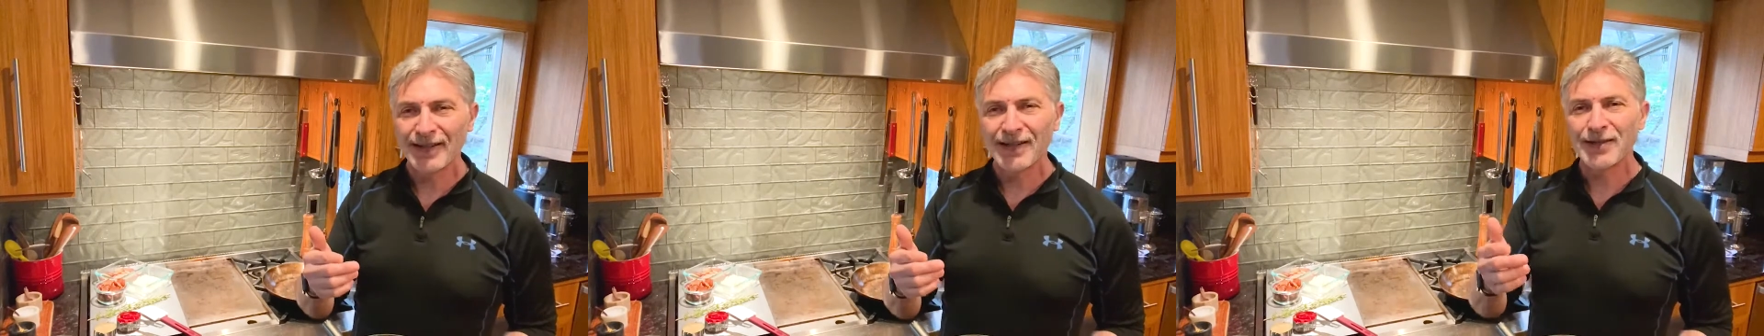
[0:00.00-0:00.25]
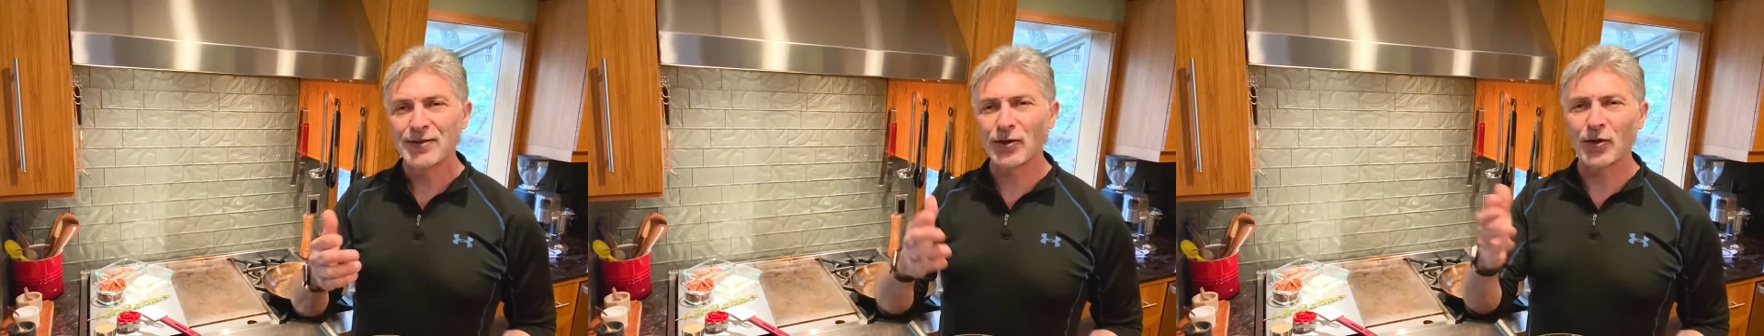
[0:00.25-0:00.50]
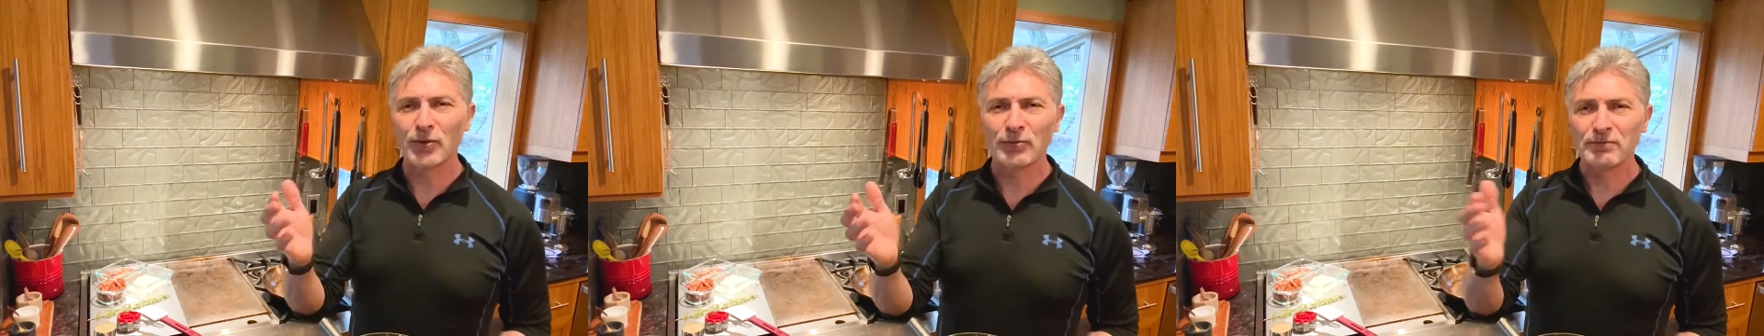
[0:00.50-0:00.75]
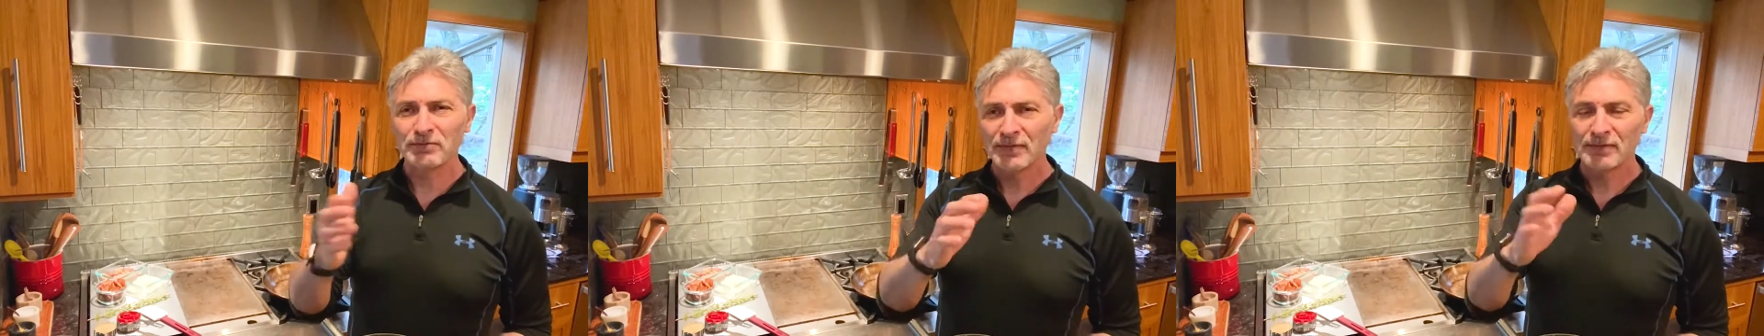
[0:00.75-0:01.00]

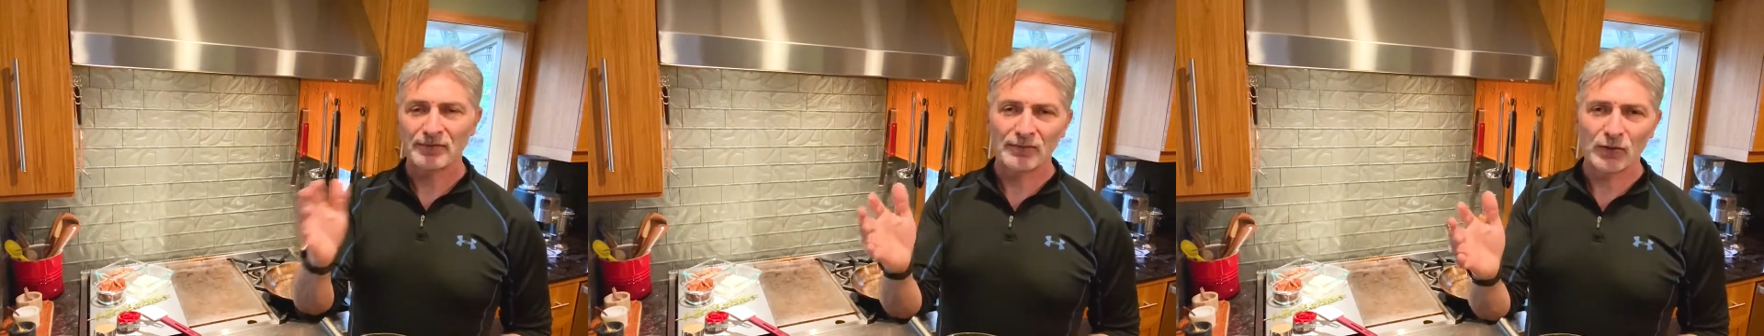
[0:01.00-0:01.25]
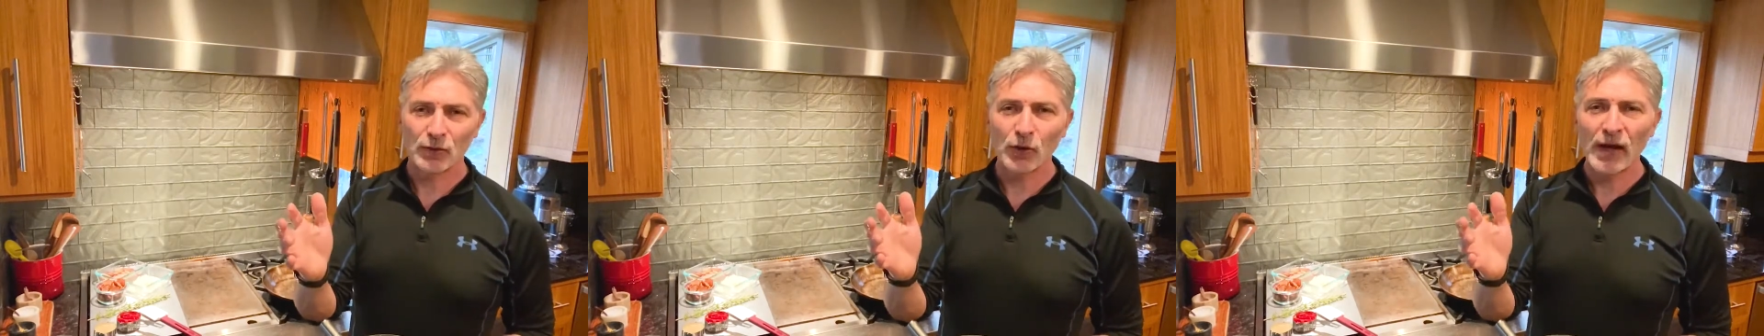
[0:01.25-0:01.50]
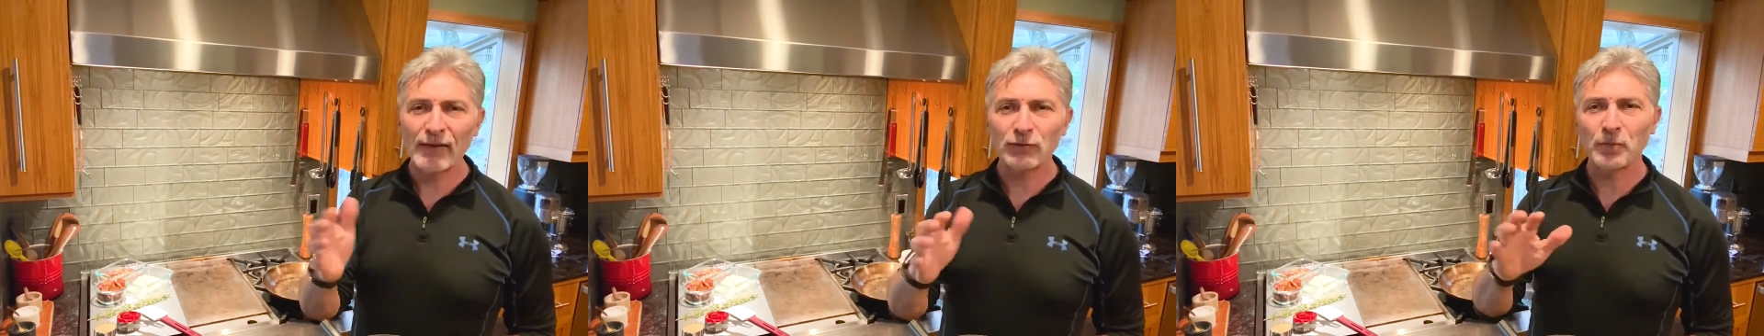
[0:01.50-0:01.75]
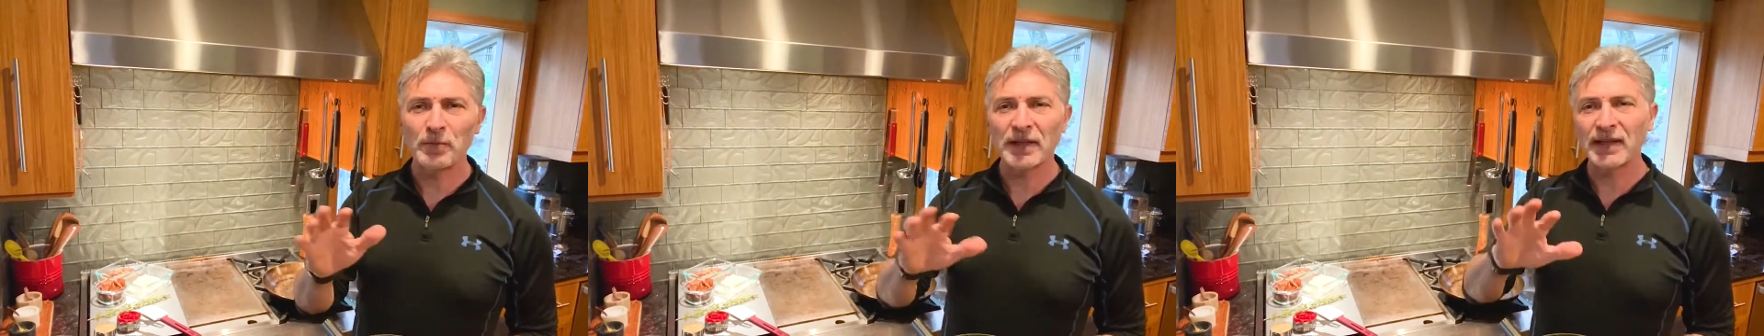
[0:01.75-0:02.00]
So you have
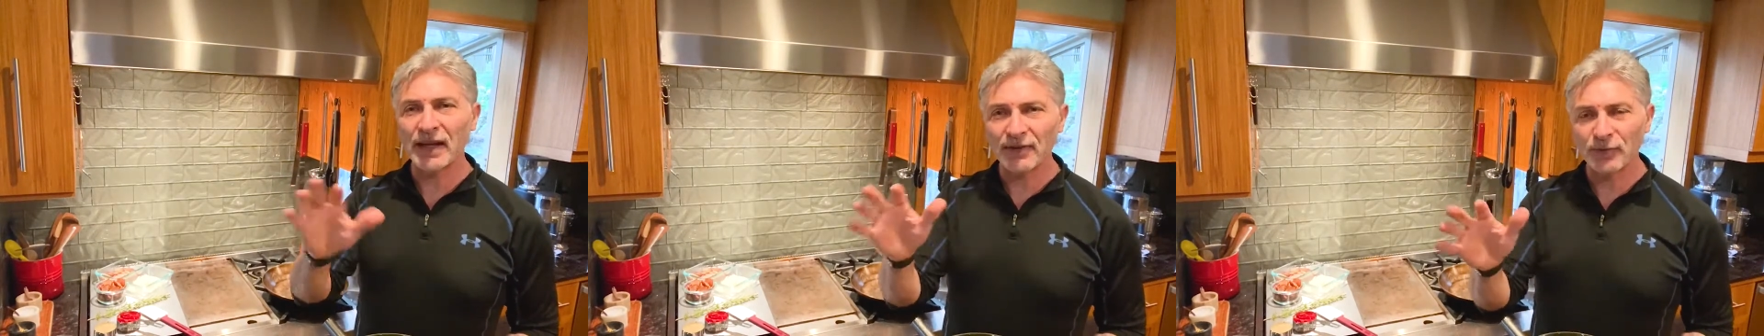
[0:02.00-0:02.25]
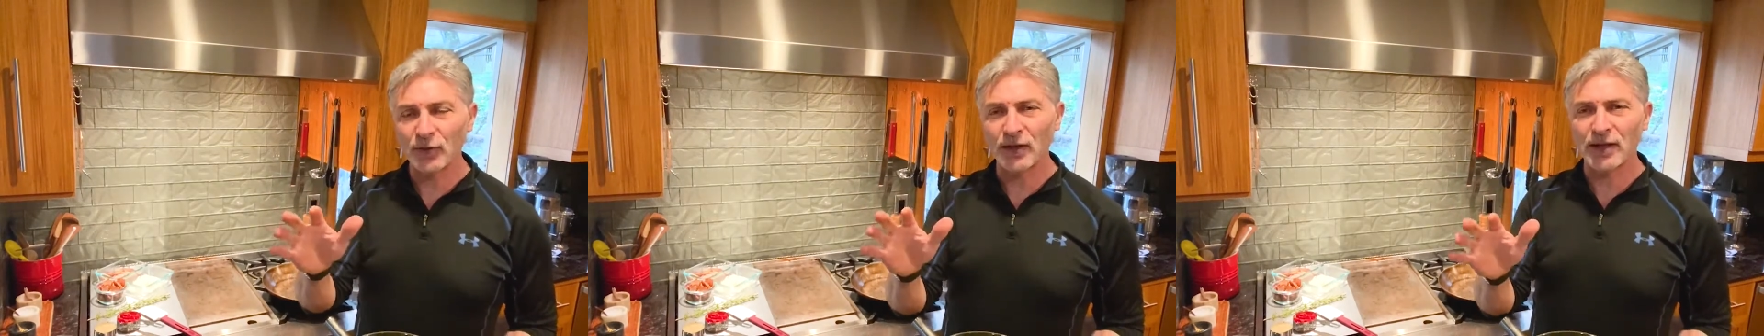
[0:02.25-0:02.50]
to be careful